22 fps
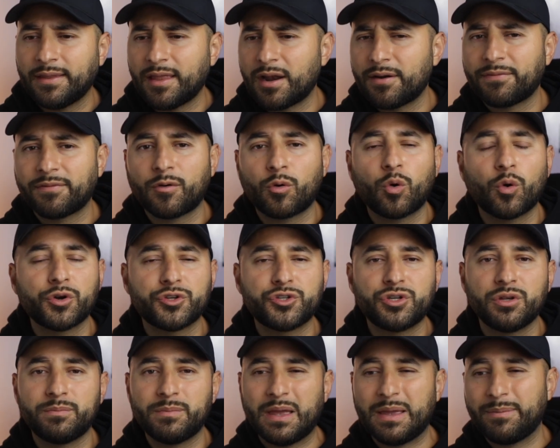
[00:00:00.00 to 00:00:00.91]
then of course
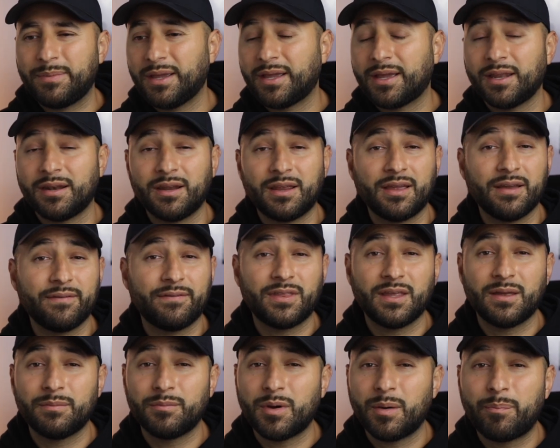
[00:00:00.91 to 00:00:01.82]
you maybe can give
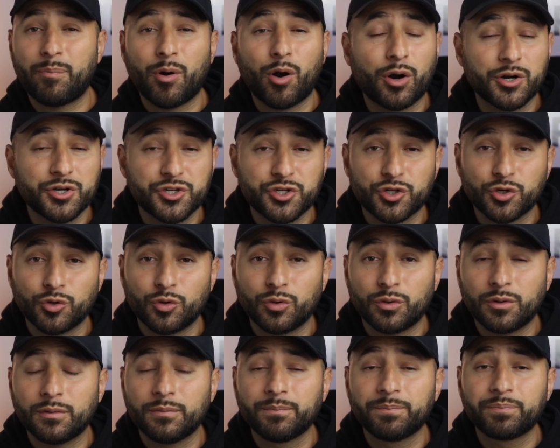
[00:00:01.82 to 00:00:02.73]
them a
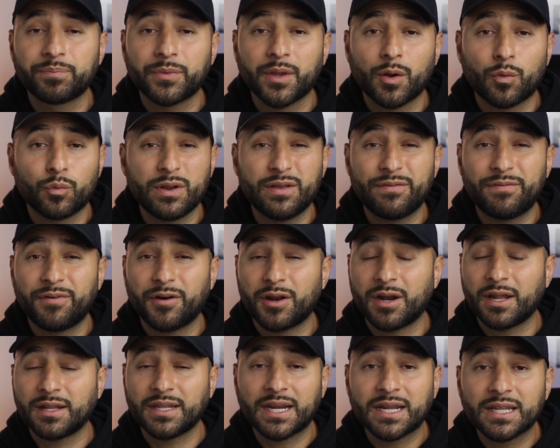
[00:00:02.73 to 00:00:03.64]
partial
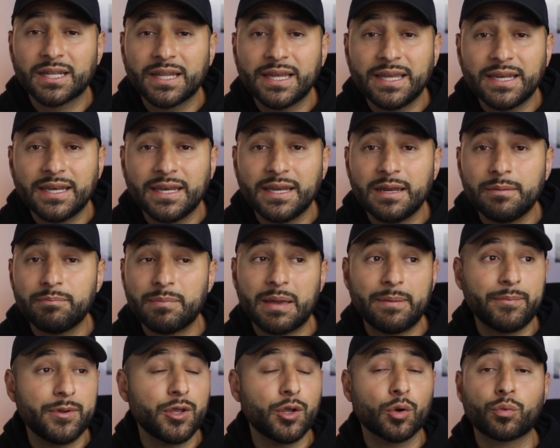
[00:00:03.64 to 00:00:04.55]
refund on the cleaning.
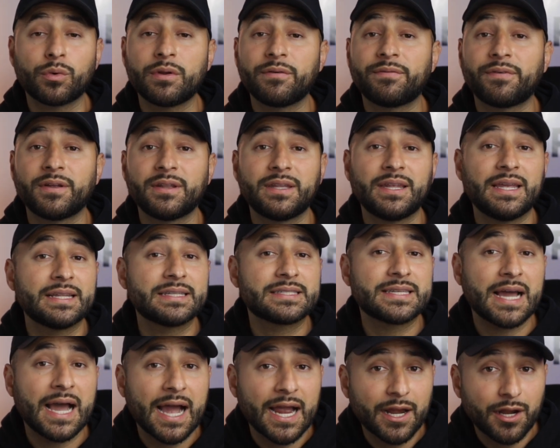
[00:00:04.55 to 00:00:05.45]
Maybe you refund the
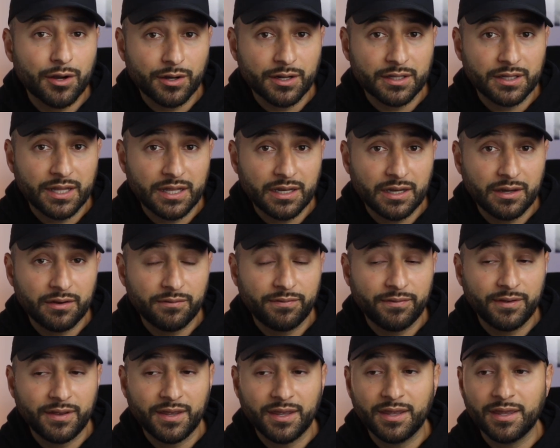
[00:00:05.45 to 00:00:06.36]
entire cleaning
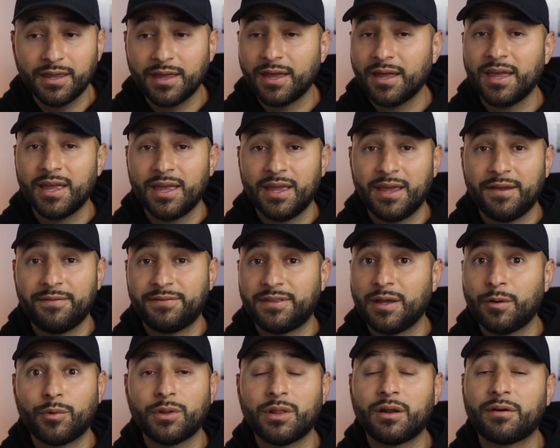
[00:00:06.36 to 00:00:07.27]
fee. If
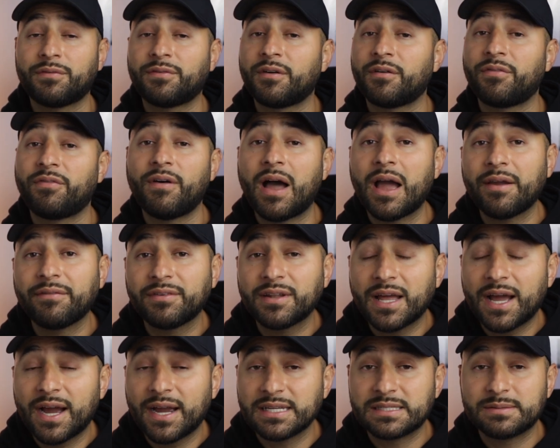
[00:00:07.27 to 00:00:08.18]
they were there for 5
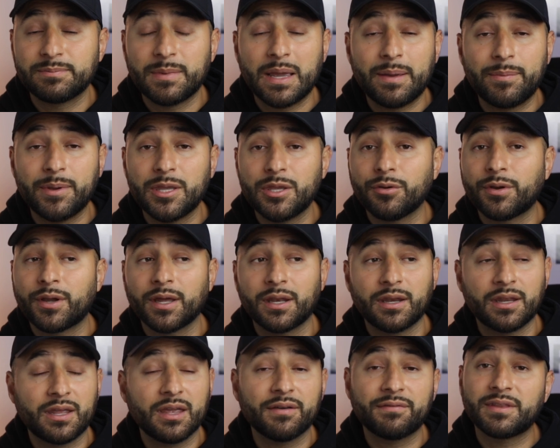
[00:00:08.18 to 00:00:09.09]
nights, maybe you
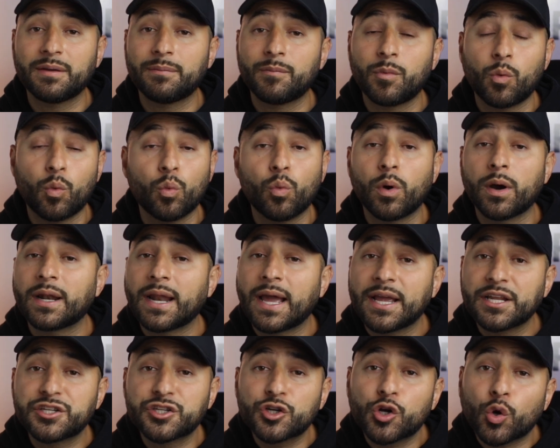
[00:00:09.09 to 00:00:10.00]
can give them 1
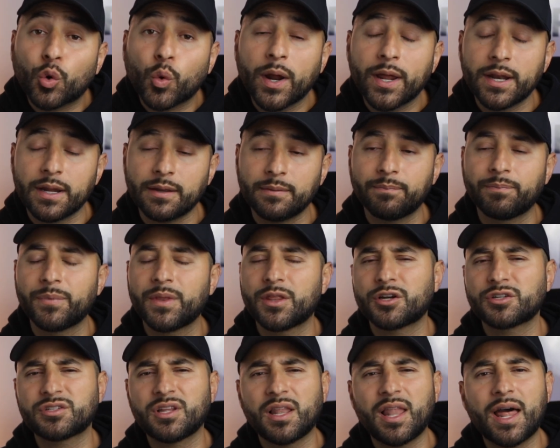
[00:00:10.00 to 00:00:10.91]
night's credit.
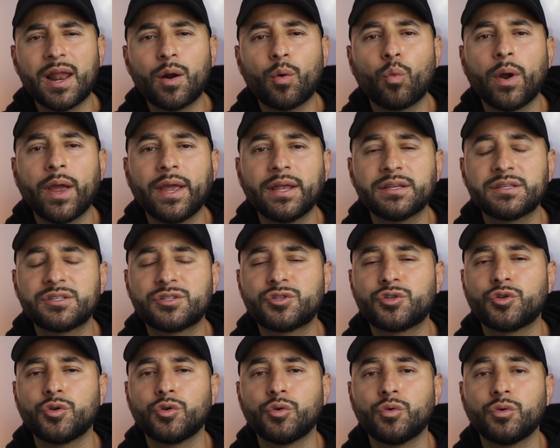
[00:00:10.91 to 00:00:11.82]
There's a lot of ways
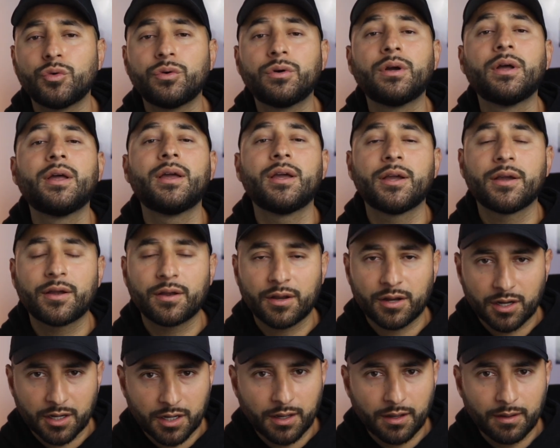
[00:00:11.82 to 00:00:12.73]
to
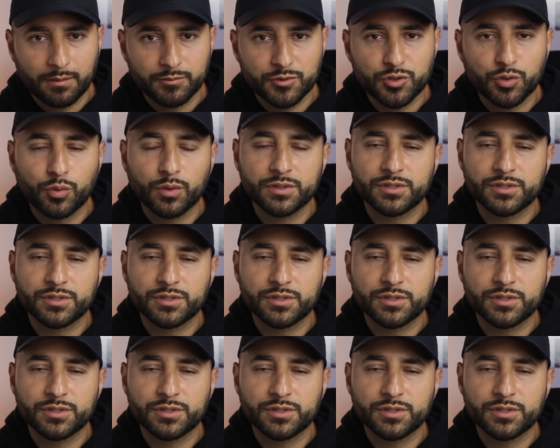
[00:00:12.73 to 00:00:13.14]
come to a